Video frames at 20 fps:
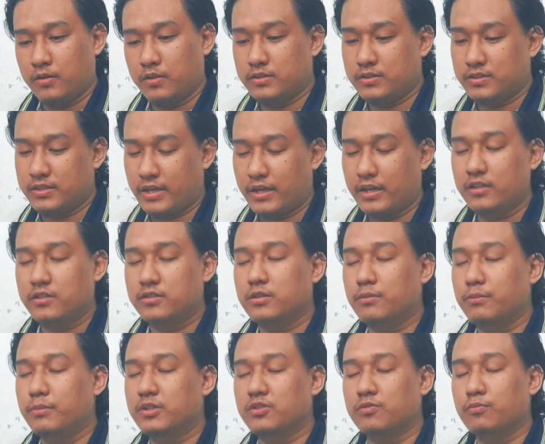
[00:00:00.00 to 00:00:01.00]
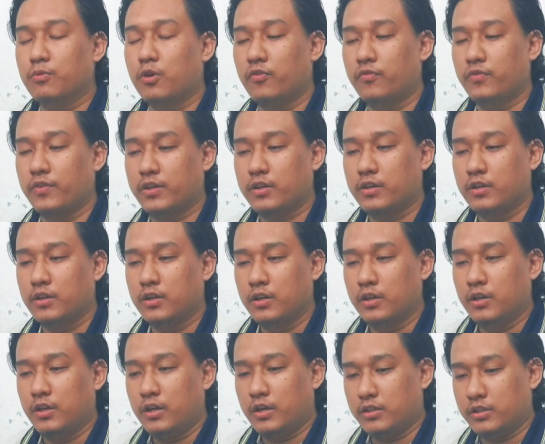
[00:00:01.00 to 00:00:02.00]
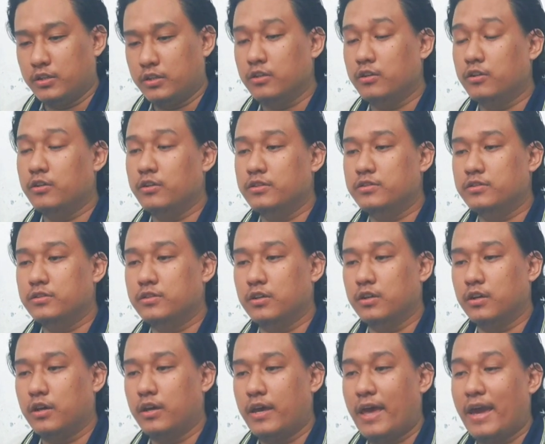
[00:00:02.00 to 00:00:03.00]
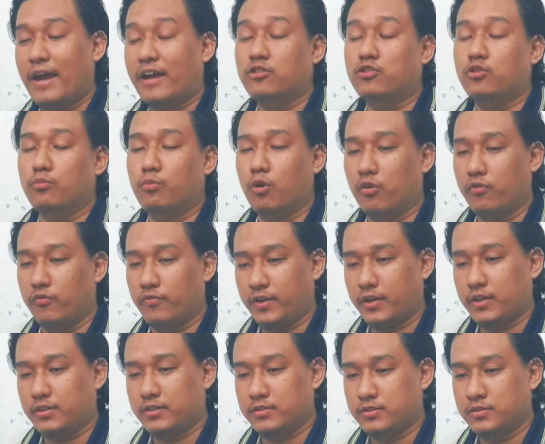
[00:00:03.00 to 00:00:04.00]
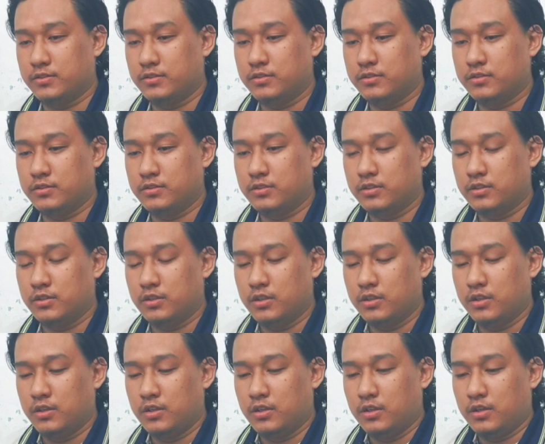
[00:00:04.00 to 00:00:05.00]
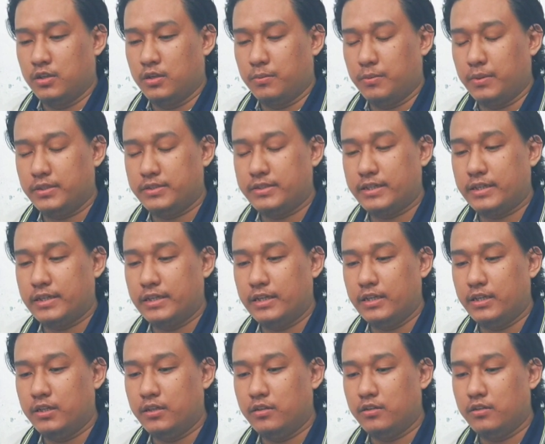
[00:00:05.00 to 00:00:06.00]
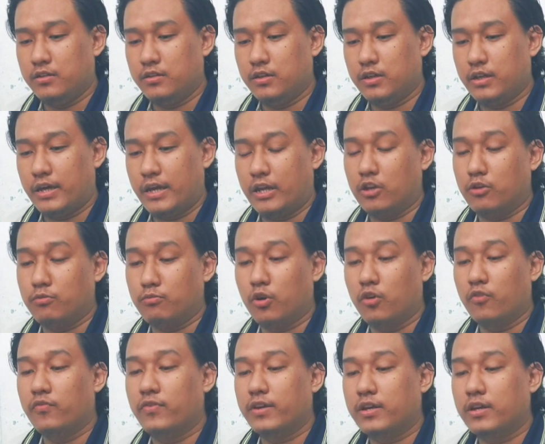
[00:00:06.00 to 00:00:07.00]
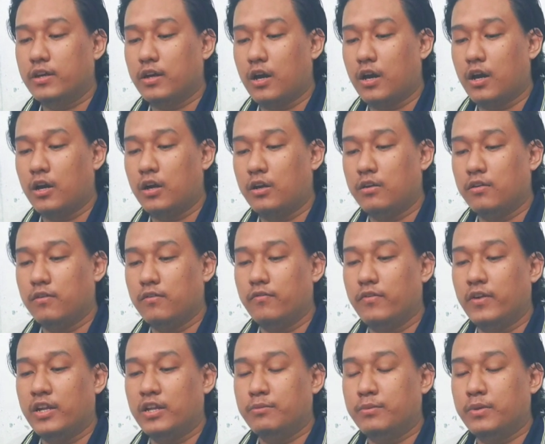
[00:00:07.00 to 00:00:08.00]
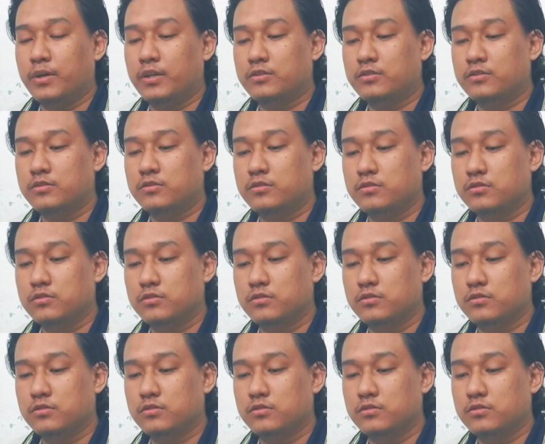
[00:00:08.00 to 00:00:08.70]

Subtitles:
the second is the mesomorphic, and the third is the ectomorphic. Basically, endomorphic are very much